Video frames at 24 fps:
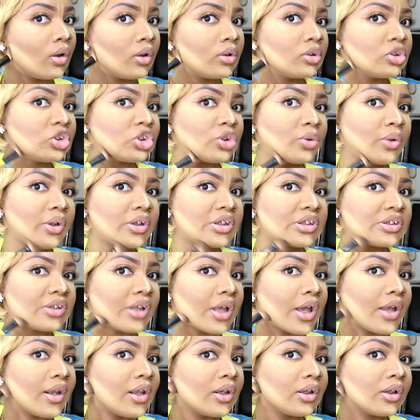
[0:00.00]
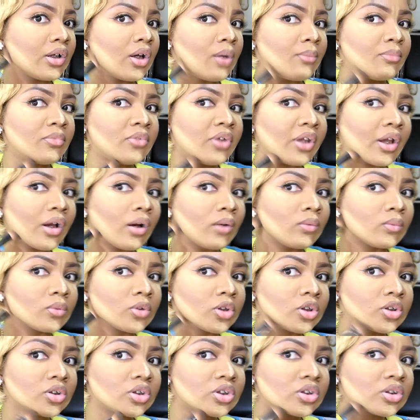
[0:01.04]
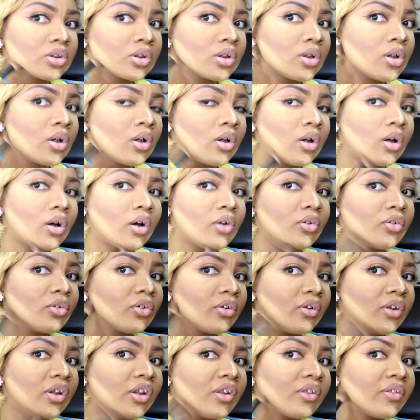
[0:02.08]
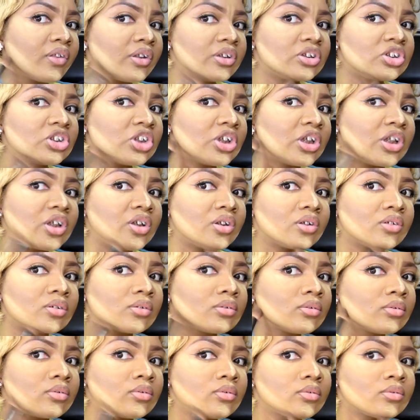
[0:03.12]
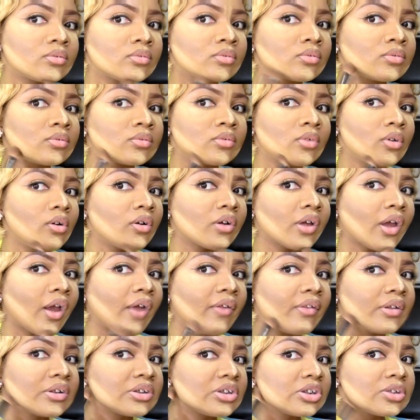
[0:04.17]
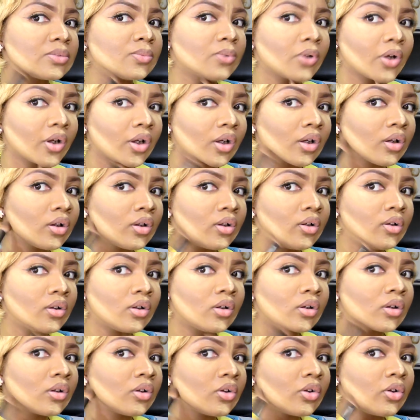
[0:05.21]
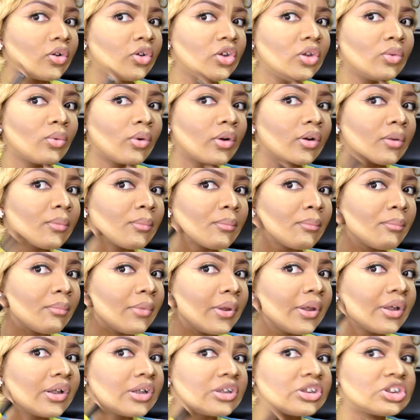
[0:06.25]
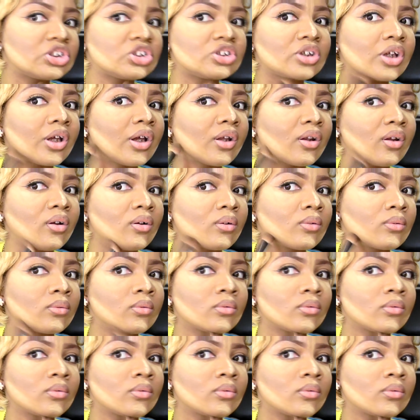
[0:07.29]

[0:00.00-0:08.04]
trace that and come downwards underneath the chin. Okay, this is where you want to make a shadow.